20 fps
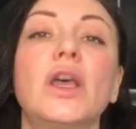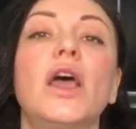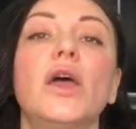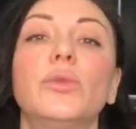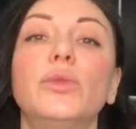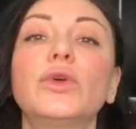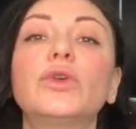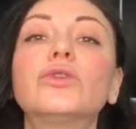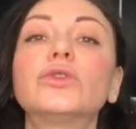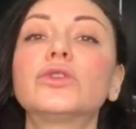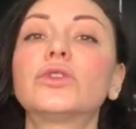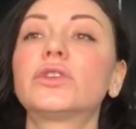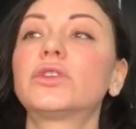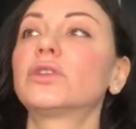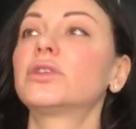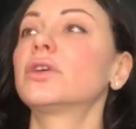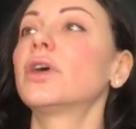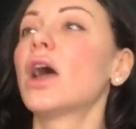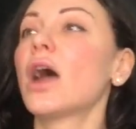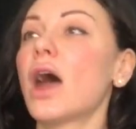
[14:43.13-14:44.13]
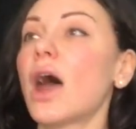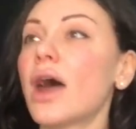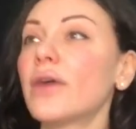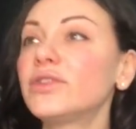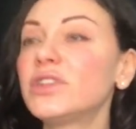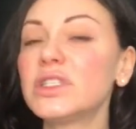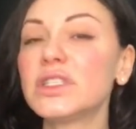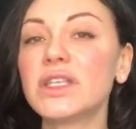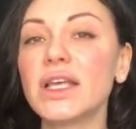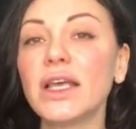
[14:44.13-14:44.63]
because
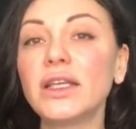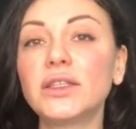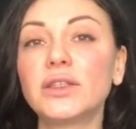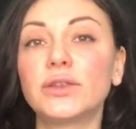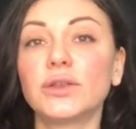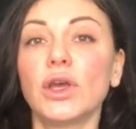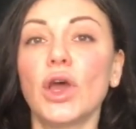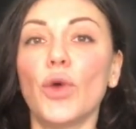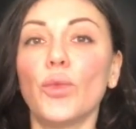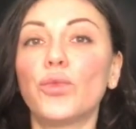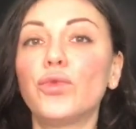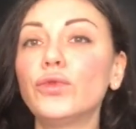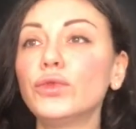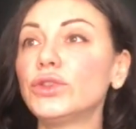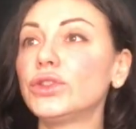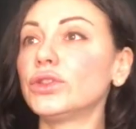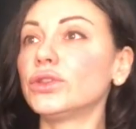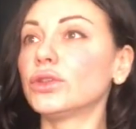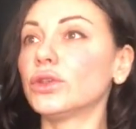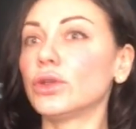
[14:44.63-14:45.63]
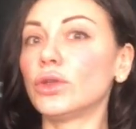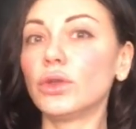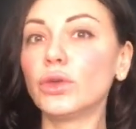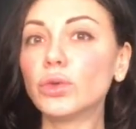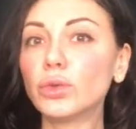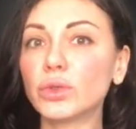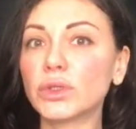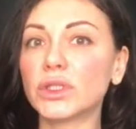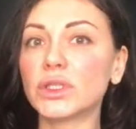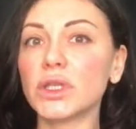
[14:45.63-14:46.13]
after that, Putin
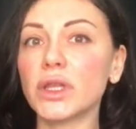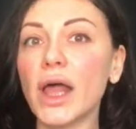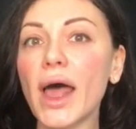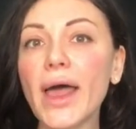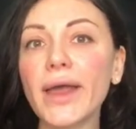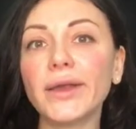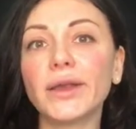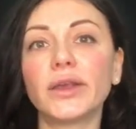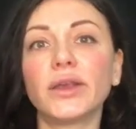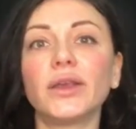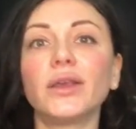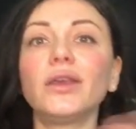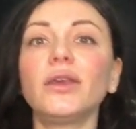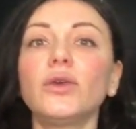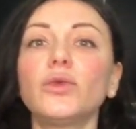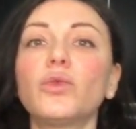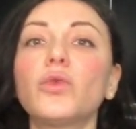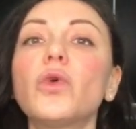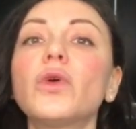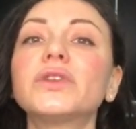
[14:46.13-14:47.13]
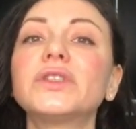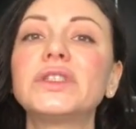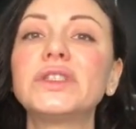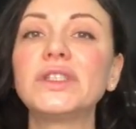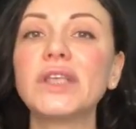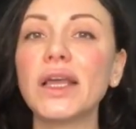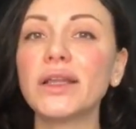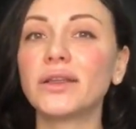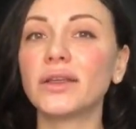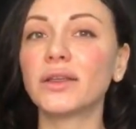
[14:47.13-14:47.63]
looks like he was
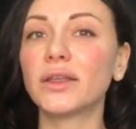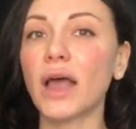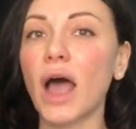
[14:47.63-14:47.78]
set